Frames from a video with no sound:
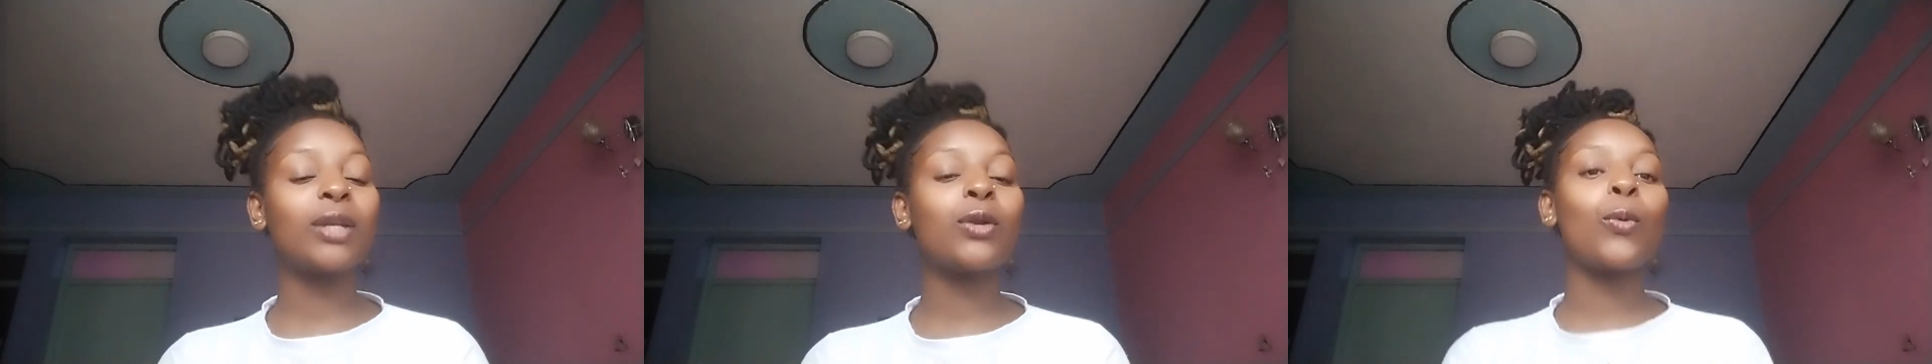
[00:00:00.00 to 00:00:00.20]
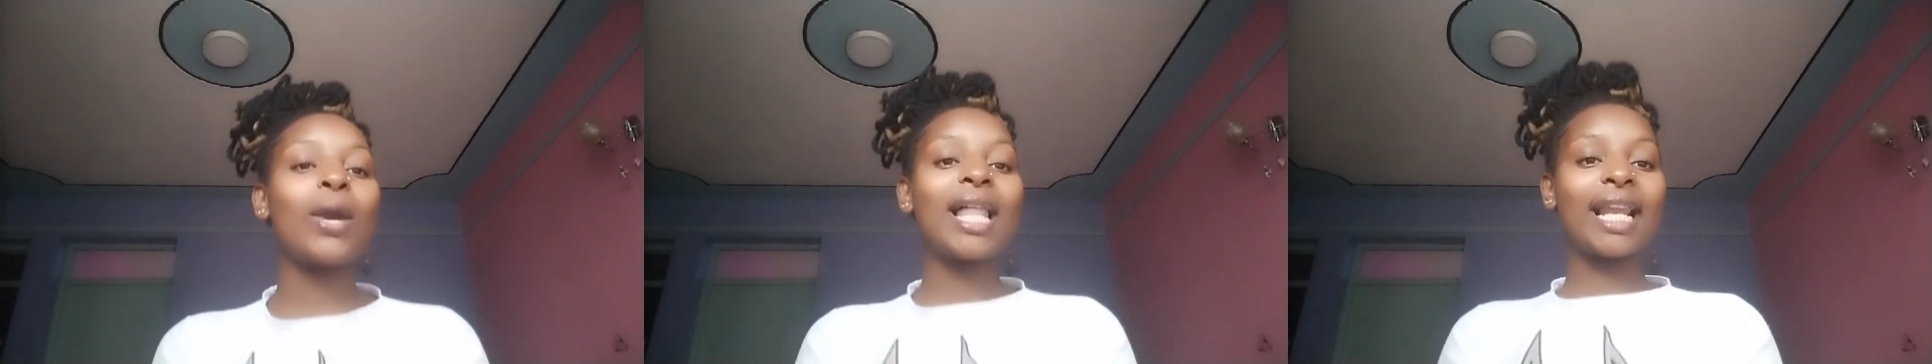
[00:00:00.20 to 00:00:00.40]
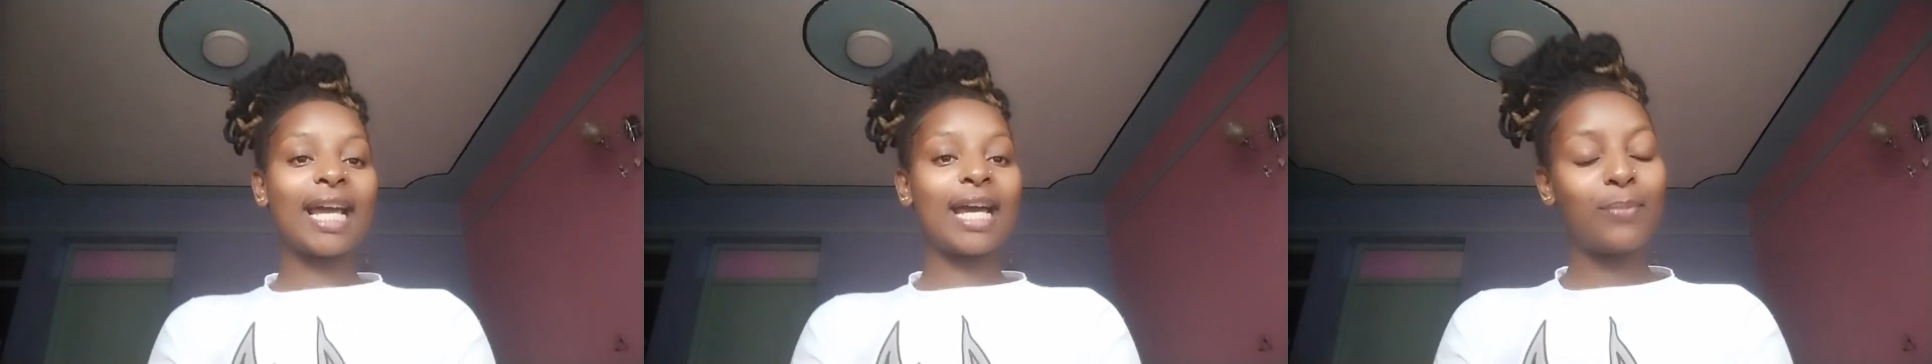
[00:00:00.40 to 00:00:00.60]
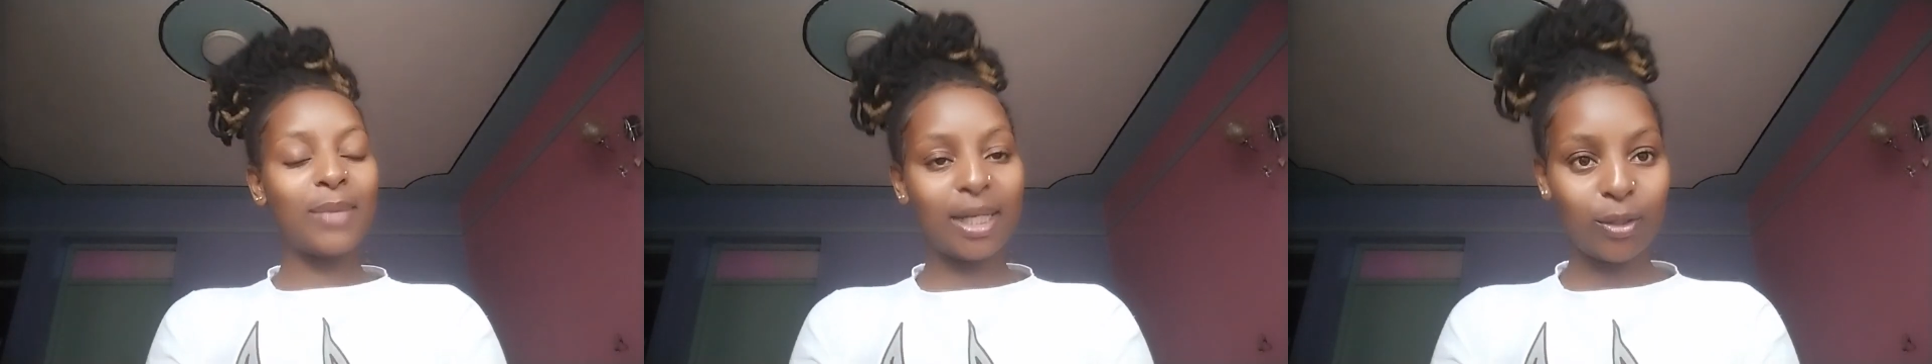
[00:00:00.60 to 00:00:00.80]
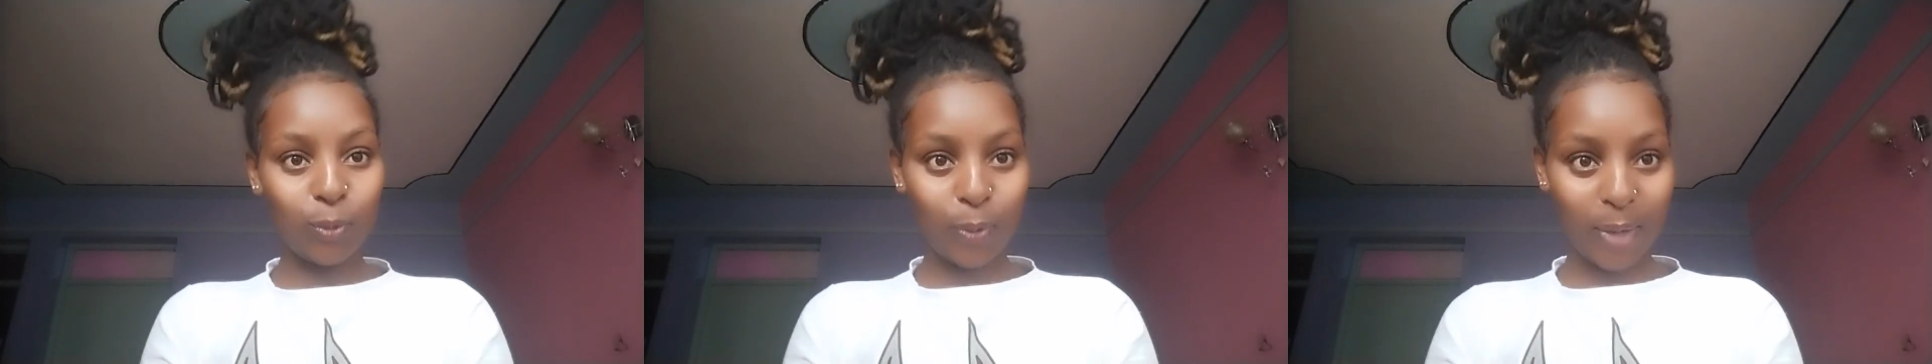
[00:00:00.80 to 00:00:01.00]
Welcome
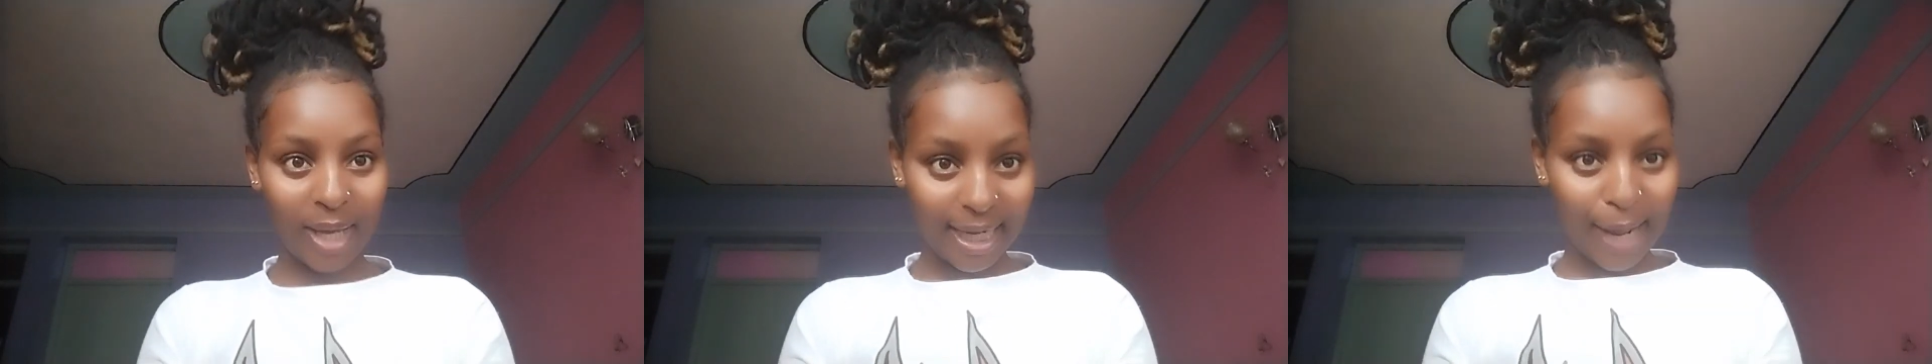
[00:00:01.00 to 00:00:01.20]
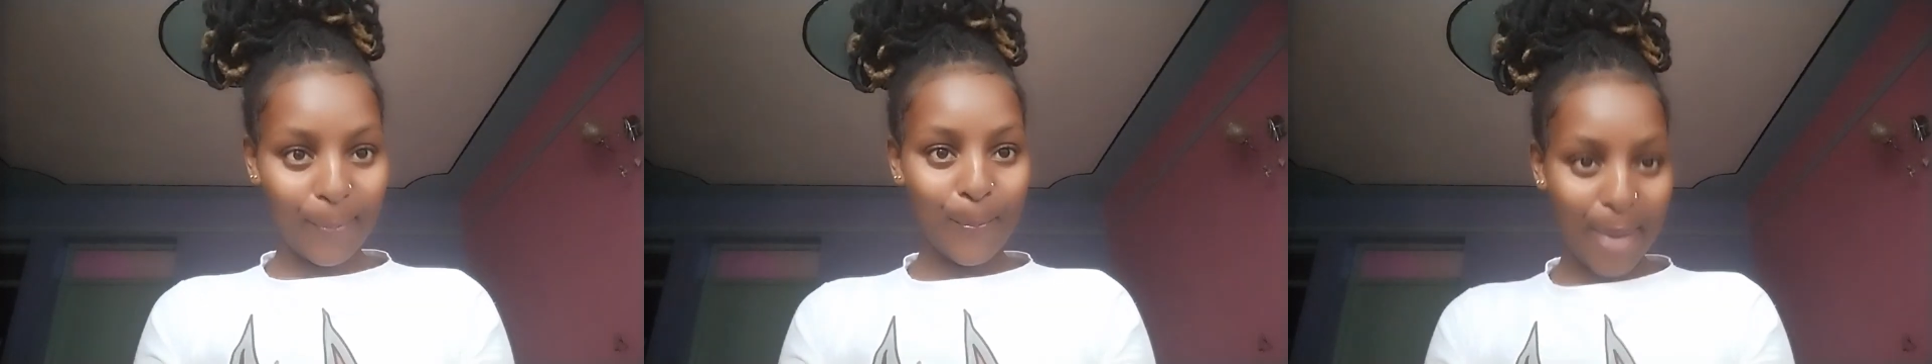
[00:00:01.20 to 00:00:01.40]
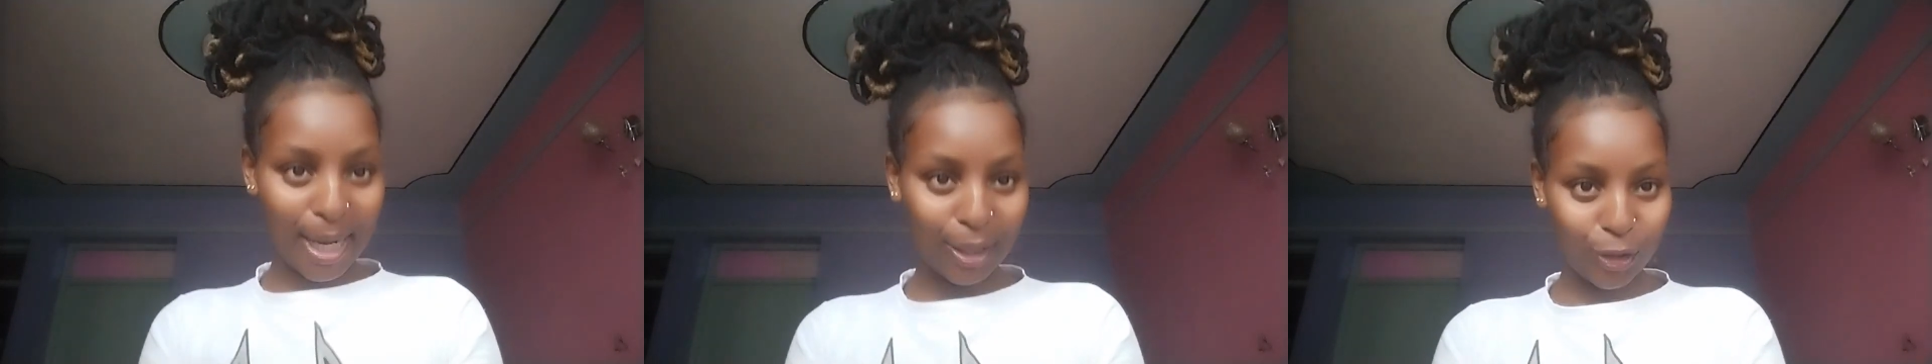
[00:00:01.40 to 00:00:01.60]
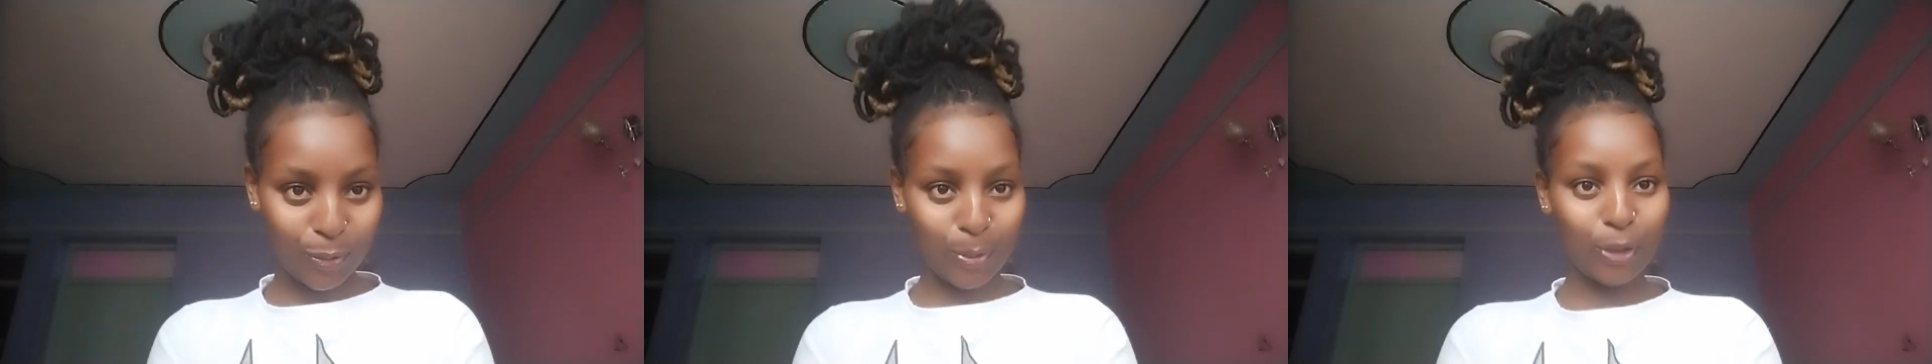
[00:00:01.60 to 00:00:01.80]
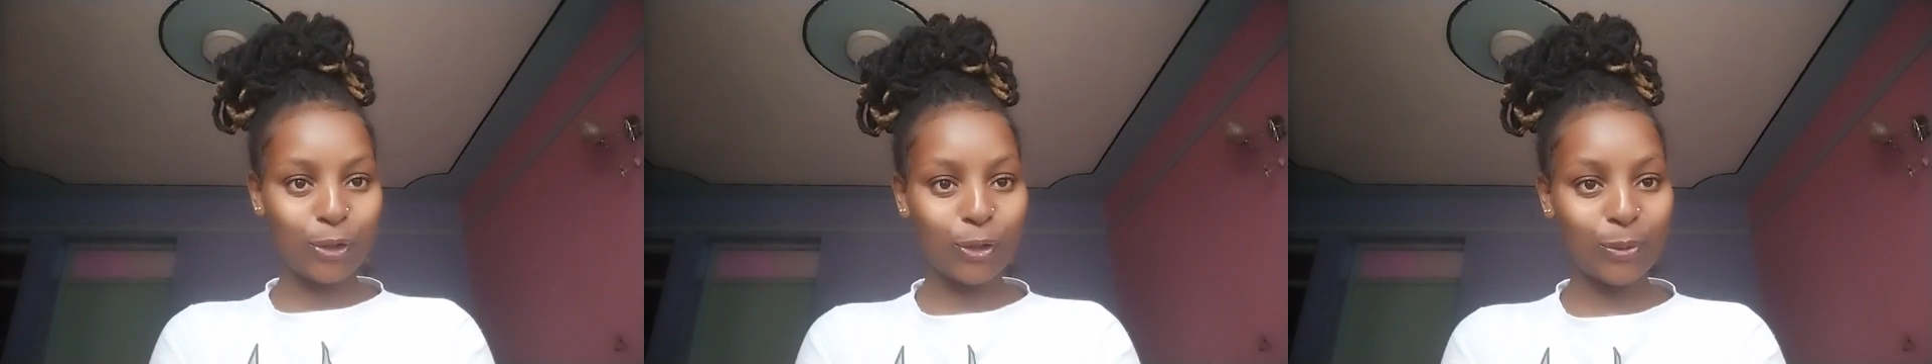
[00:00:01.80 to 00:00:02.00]
and welcome back to
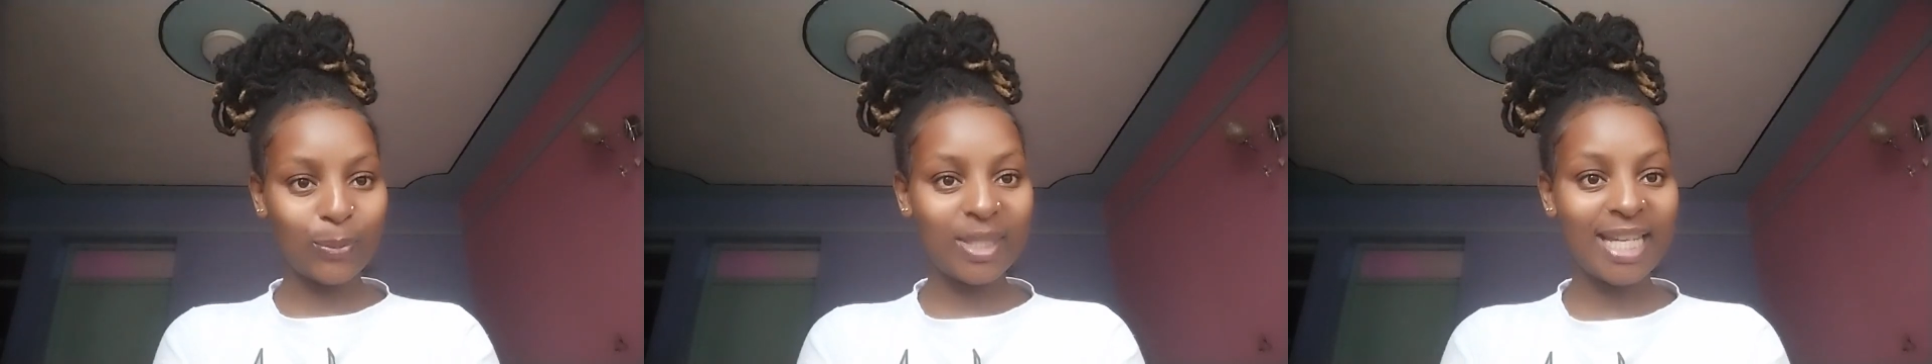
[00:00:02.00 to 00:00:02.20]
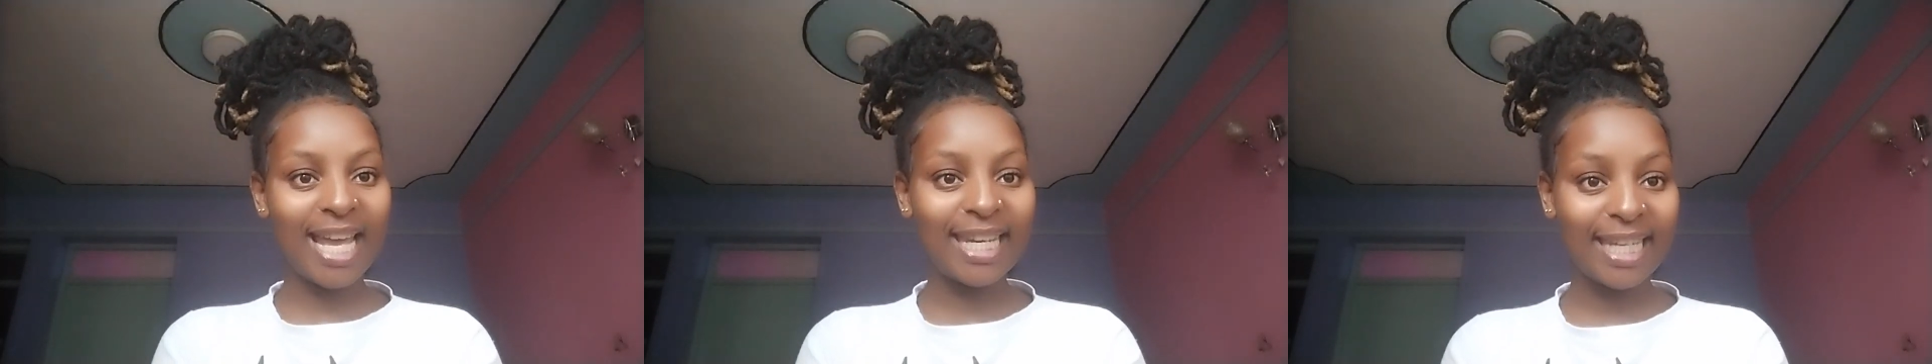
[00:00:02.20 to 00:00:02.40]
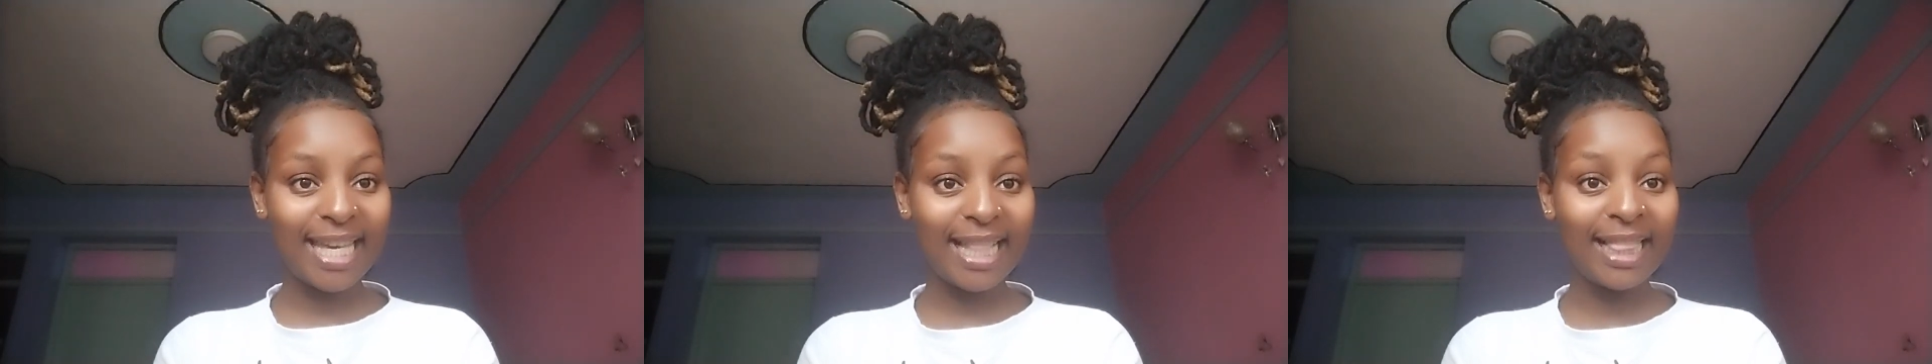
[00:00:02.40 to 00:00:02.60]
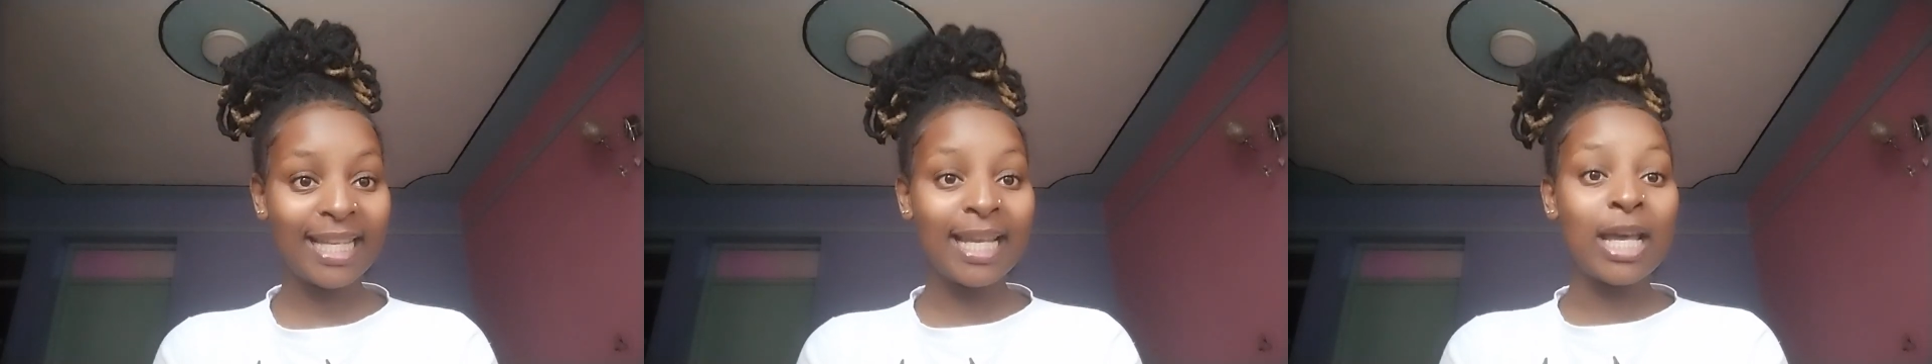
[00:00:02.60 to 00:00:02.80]
my YouTube channel.